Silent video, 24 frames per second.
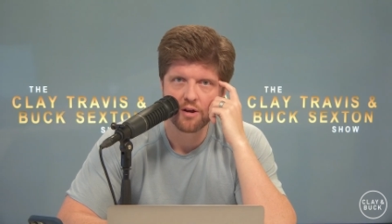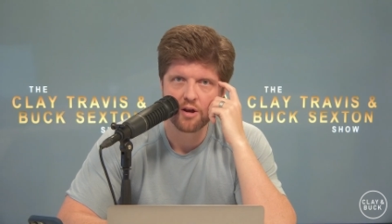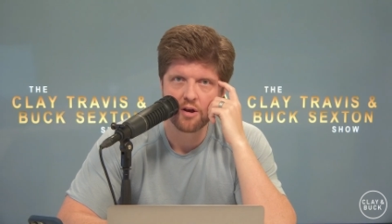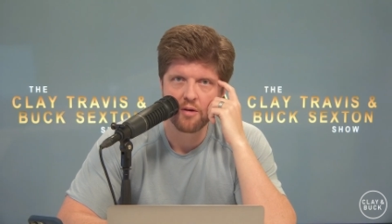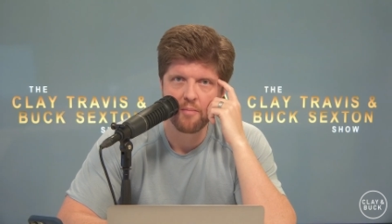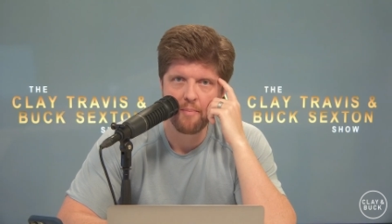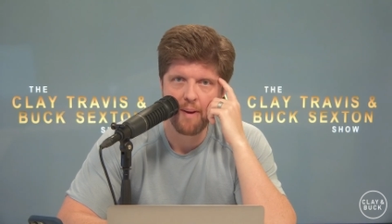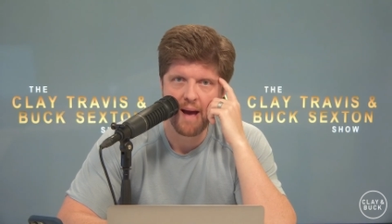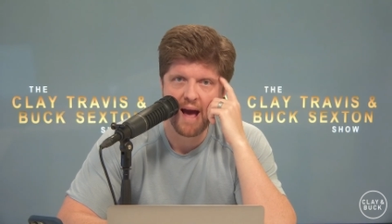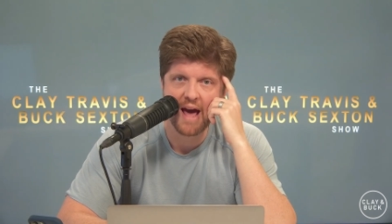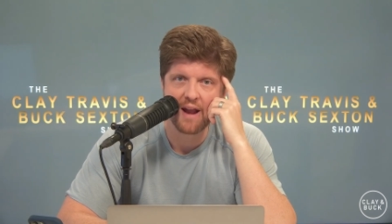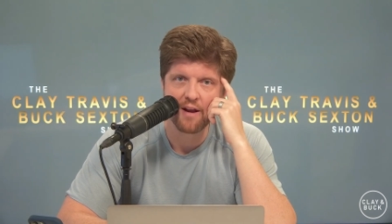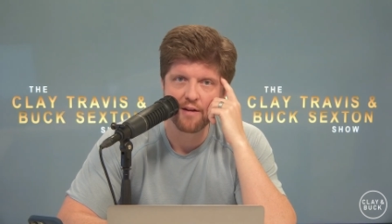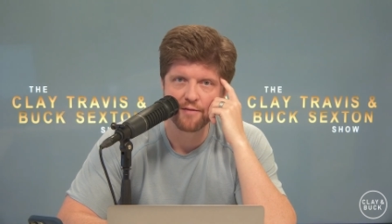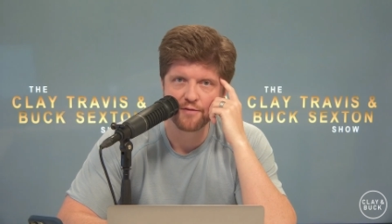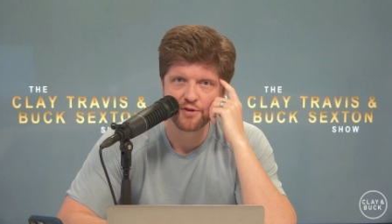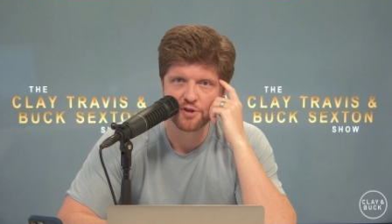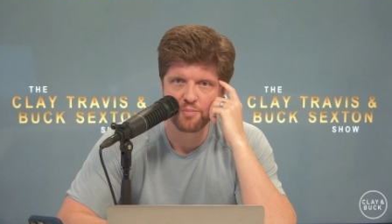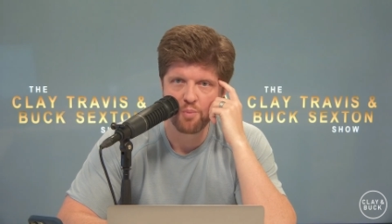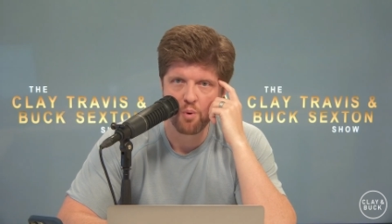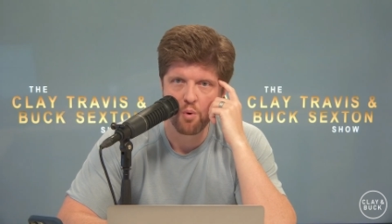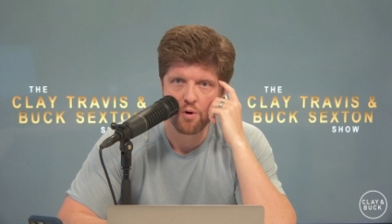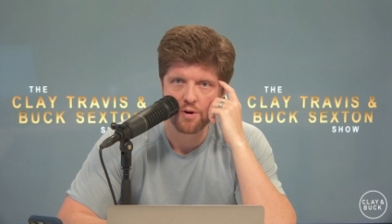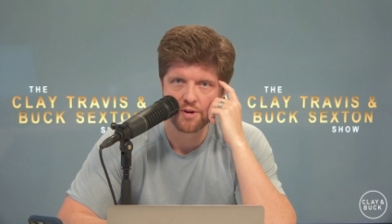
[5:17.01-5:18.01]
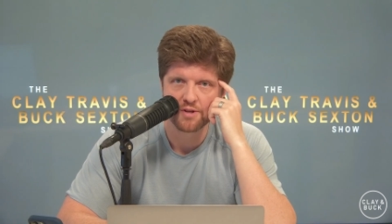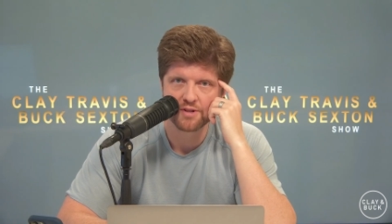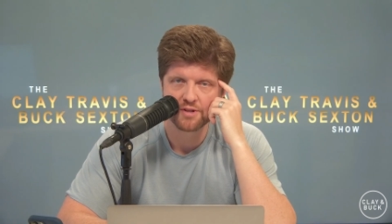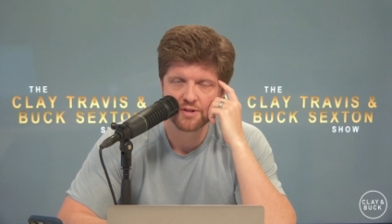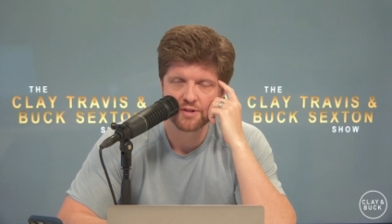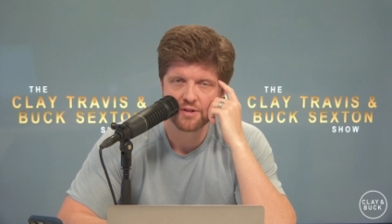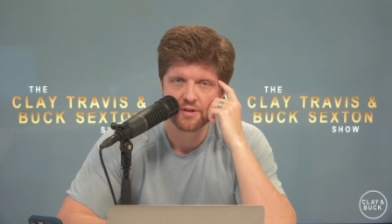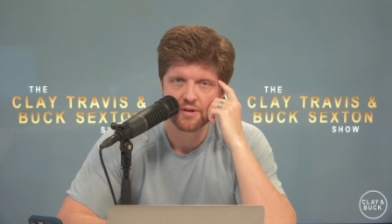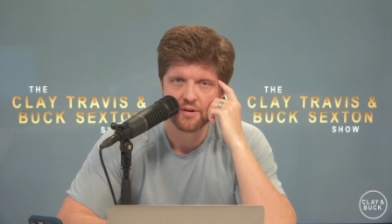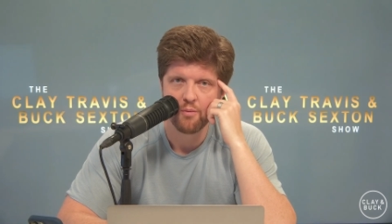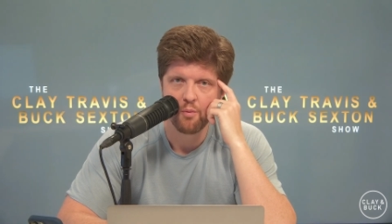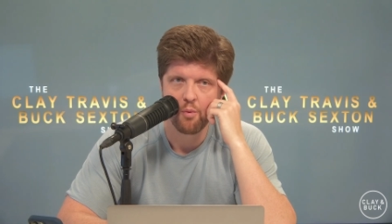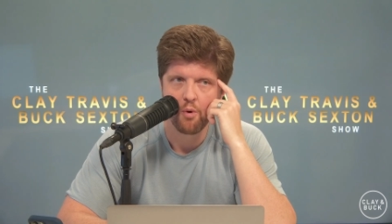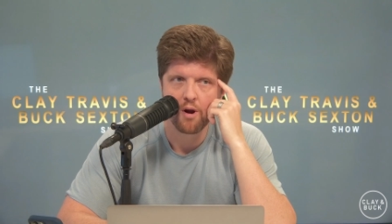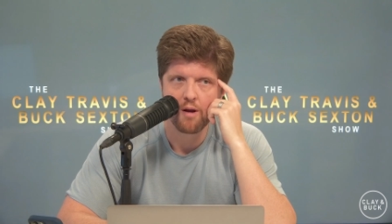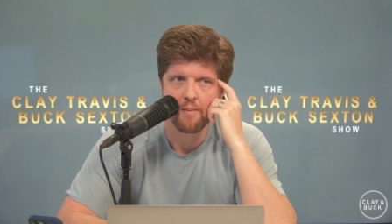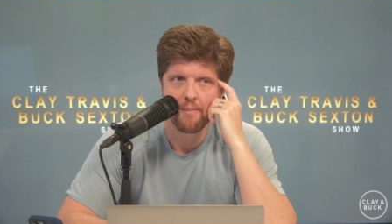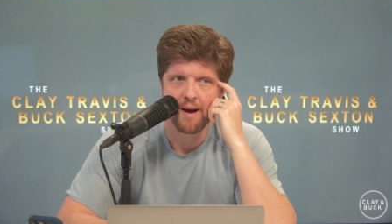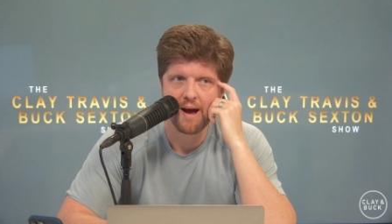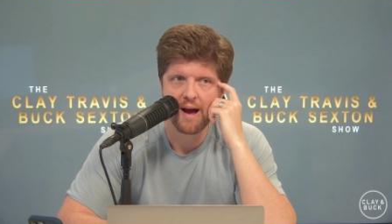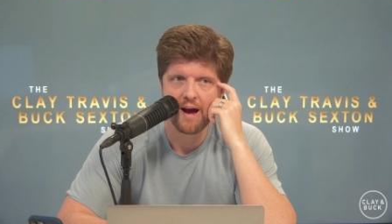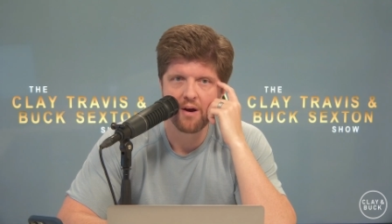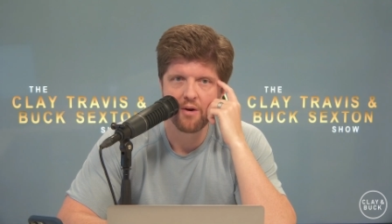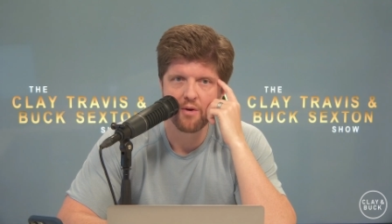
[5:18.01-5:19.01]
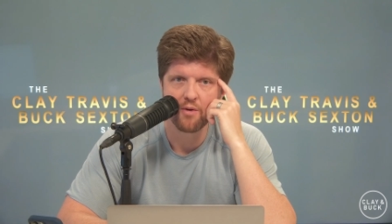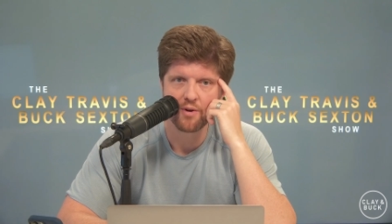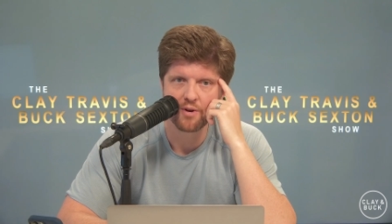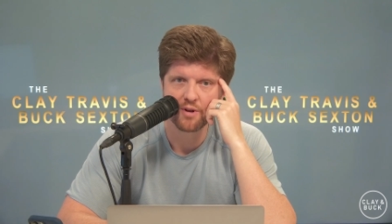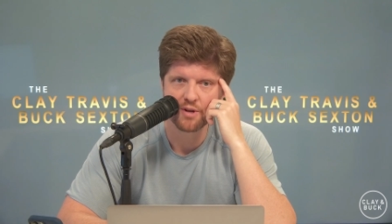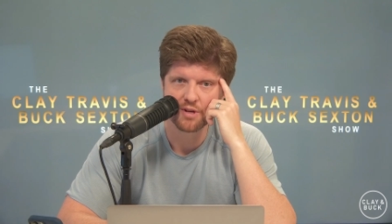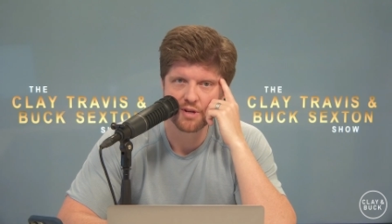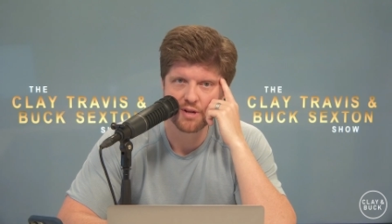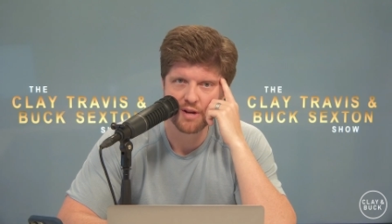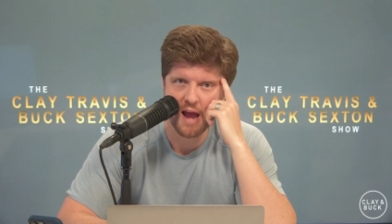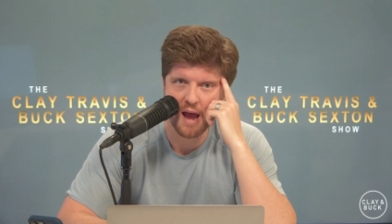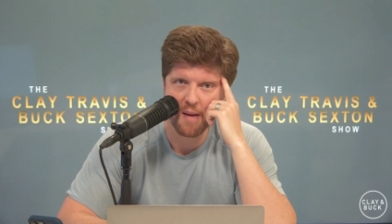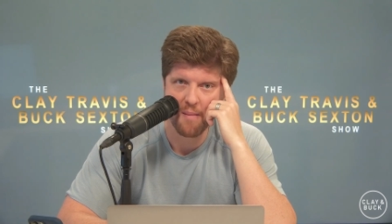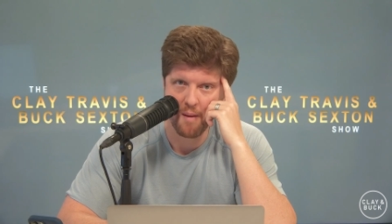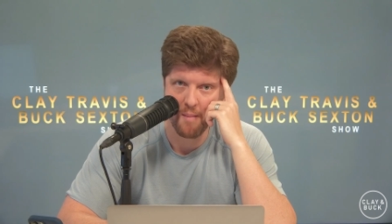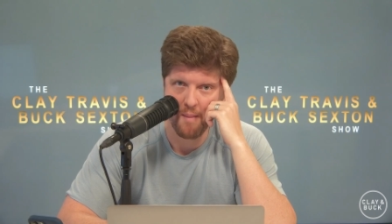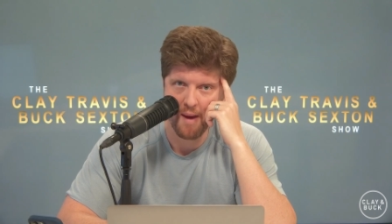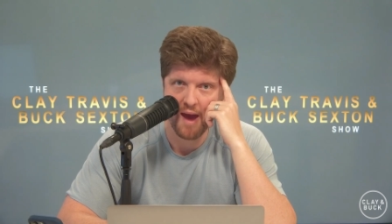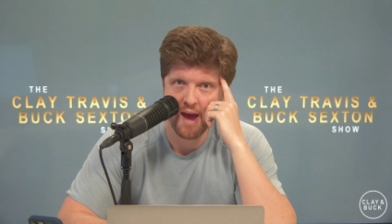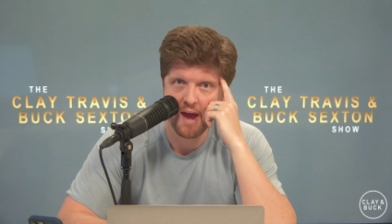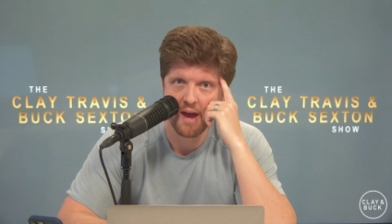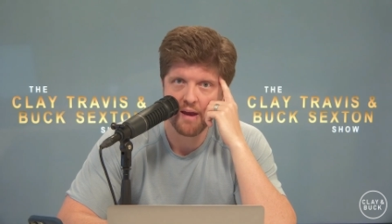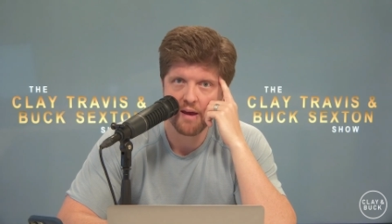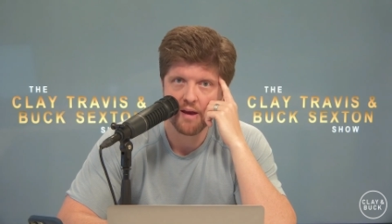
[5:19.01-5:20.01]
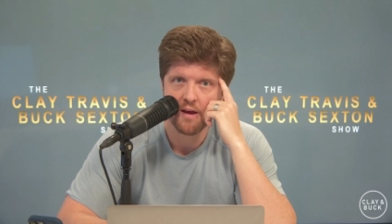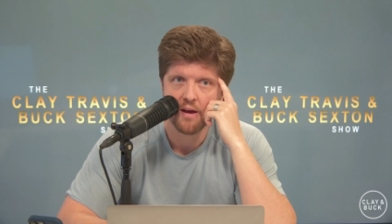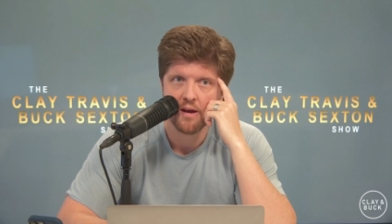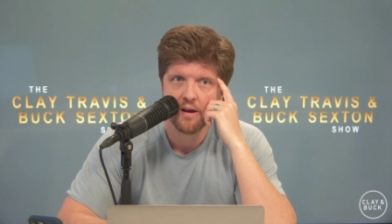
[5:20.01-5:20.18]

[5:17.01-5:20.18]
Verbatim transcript: combative sports? What about MMA?